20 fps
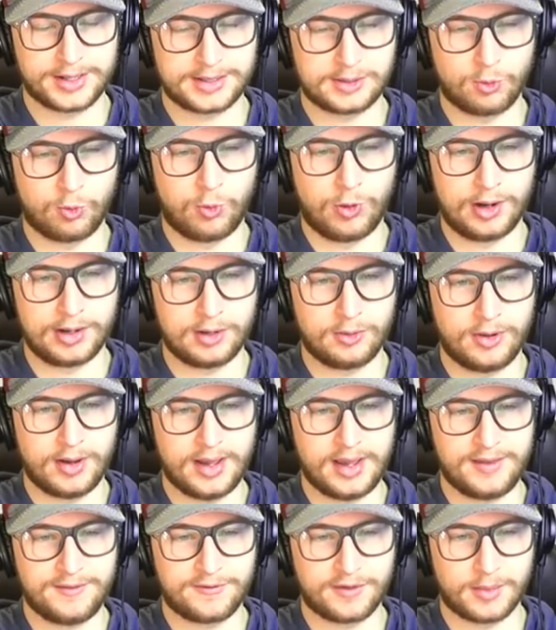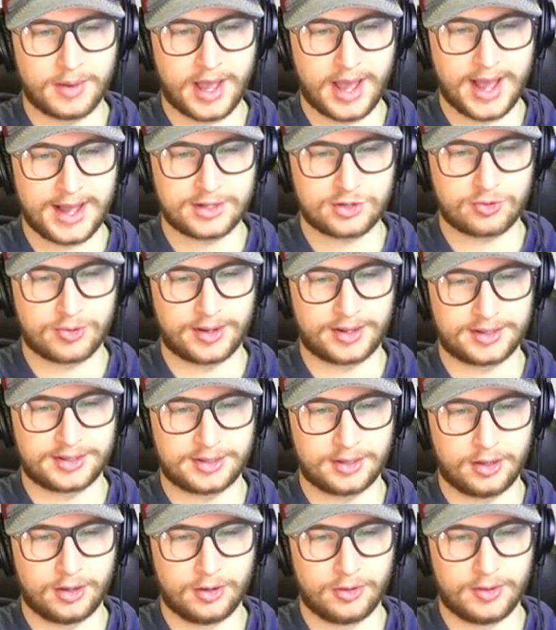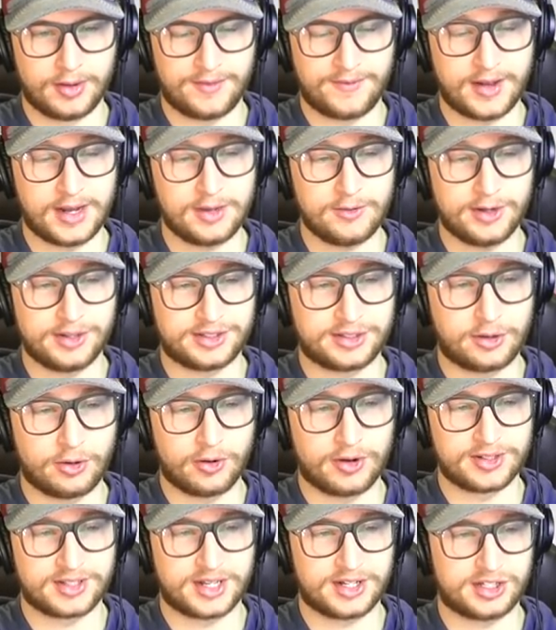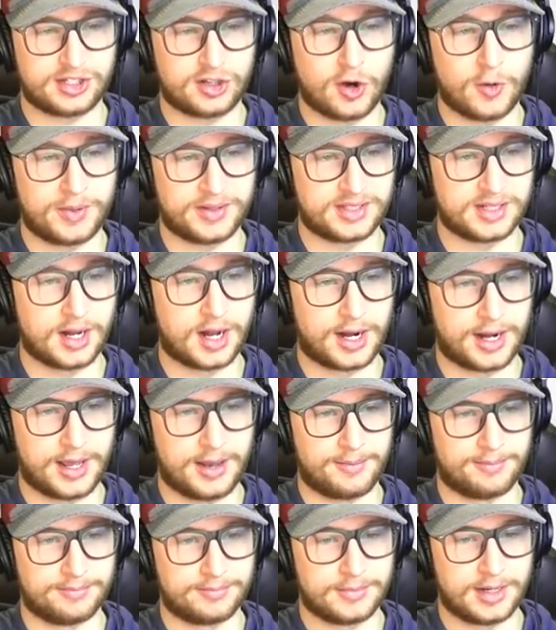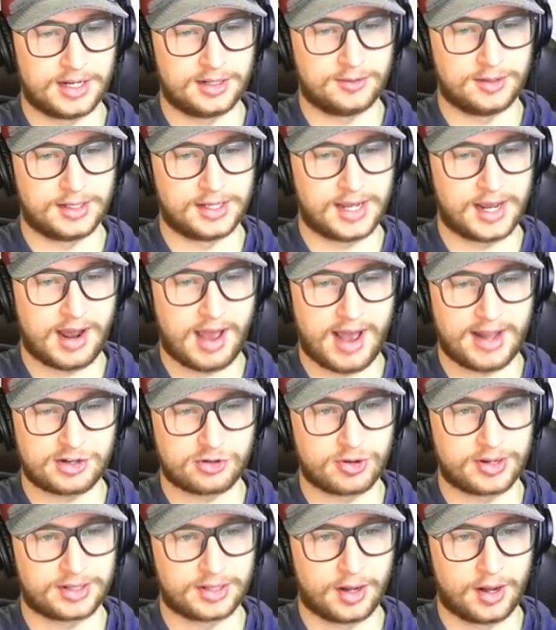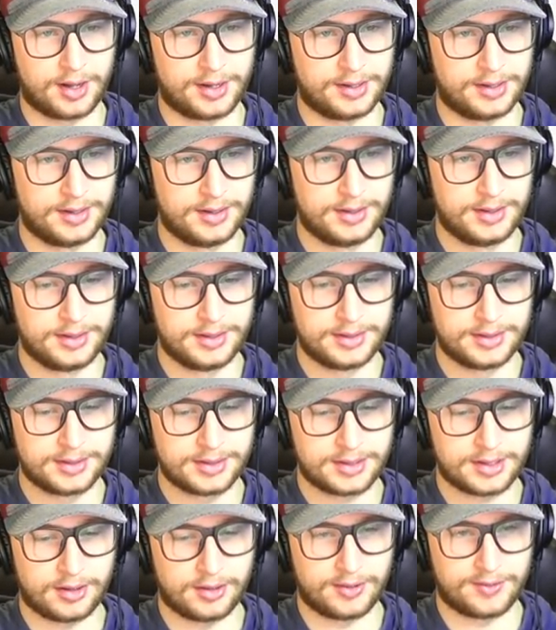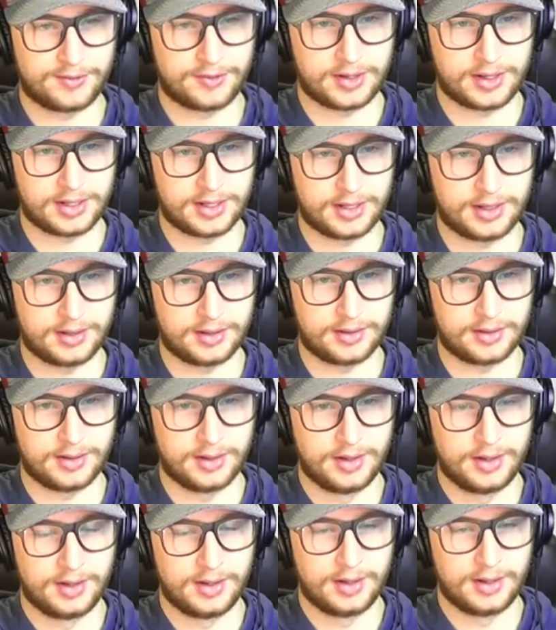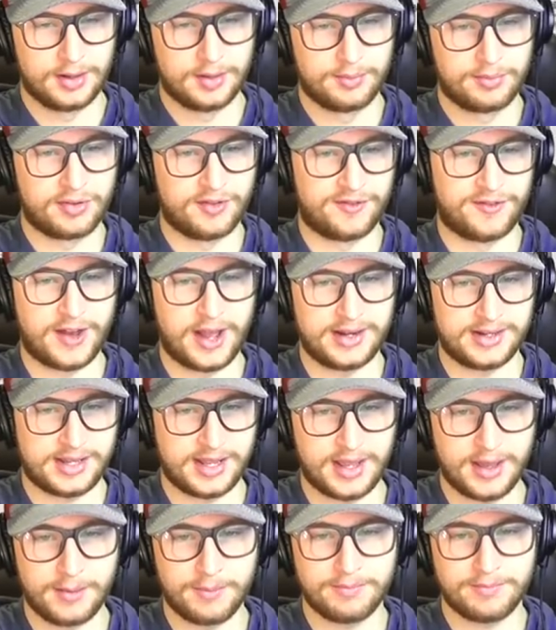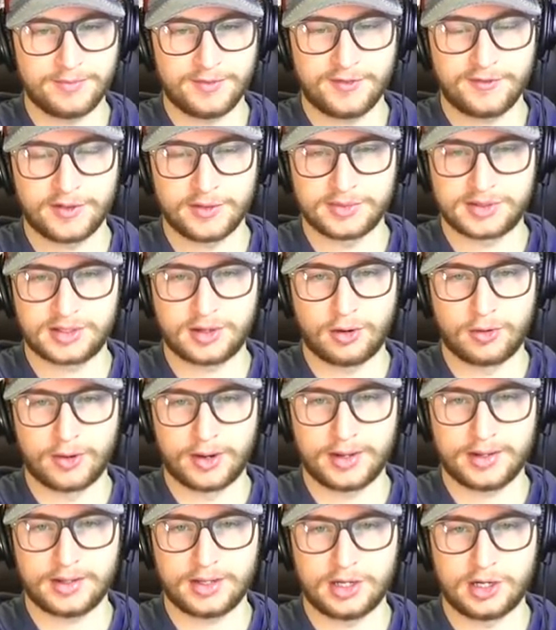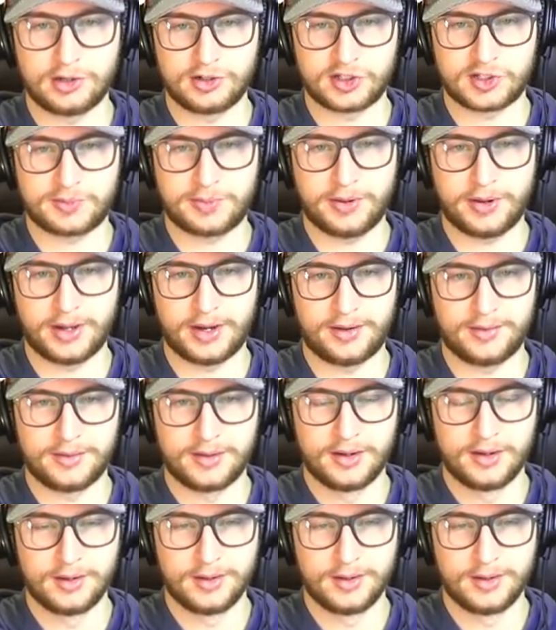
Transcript: is 1 away from a hat trick. So, if anyone scores, I just hope it's not him. I don't want to get hat tricked on. So, if we can prevent him from scoring, you know, just put